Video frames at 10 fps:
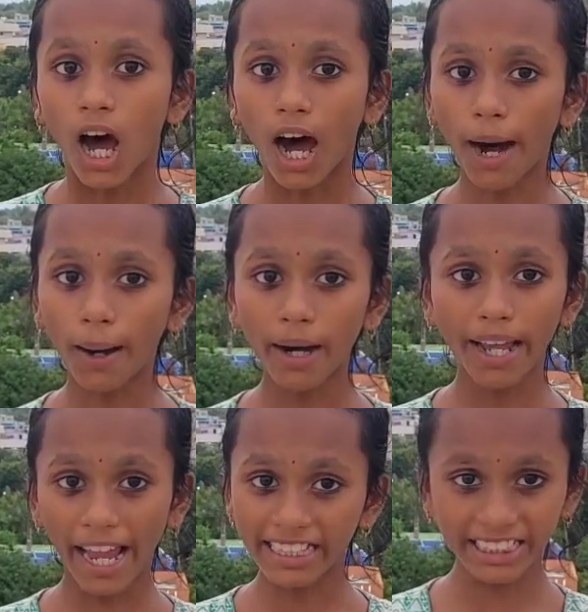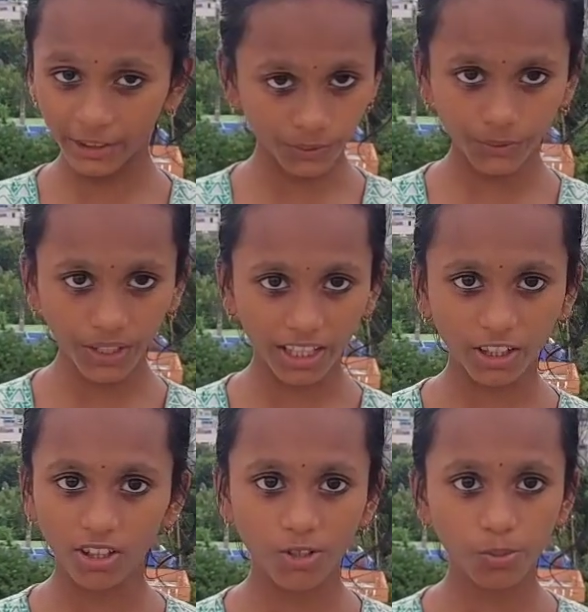an infant
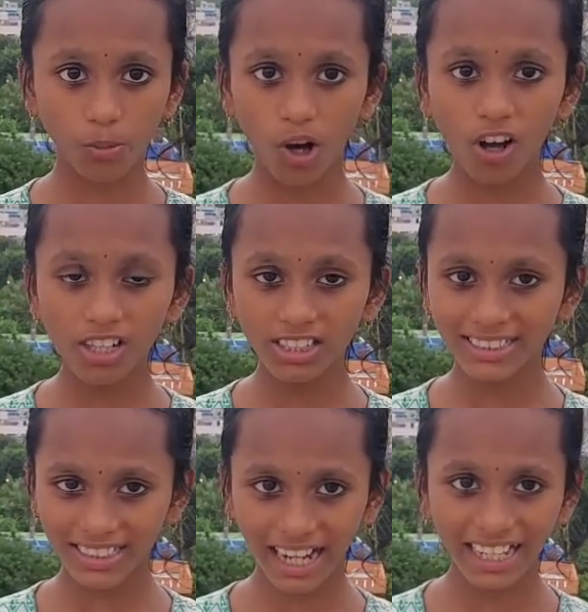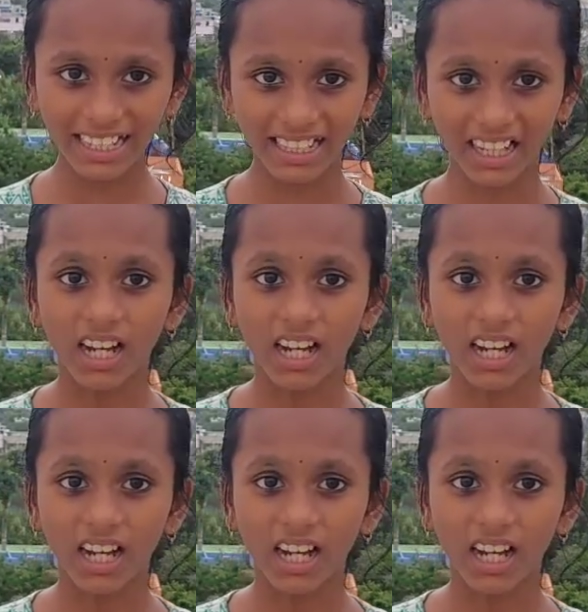or a small child,